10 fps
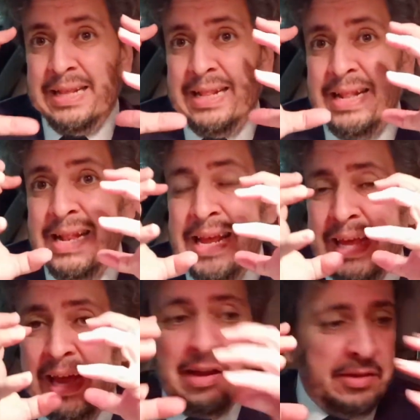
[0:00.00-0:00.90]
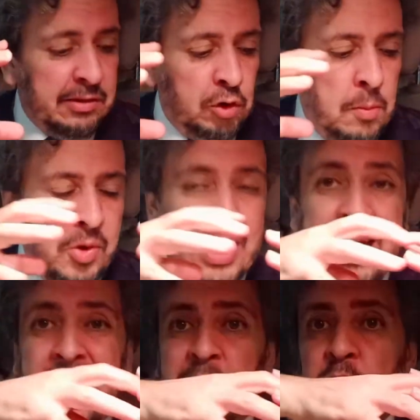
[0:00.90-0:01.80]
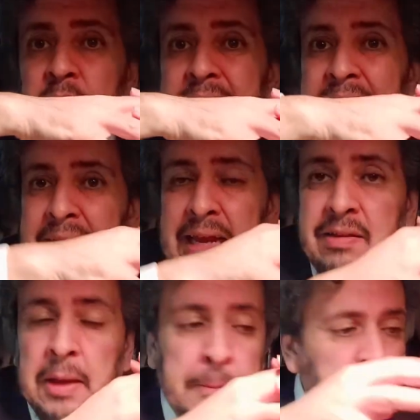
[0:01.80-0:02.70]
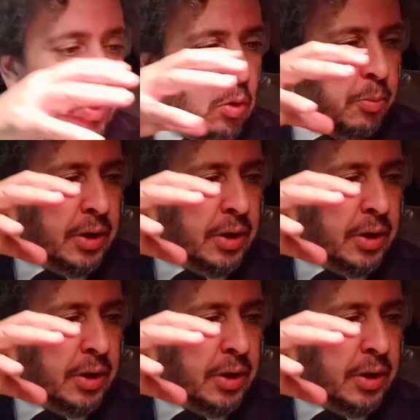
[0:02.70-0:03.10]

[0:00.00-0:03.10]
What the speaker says: It's like crushing a can. You can crush it quickly, but you can also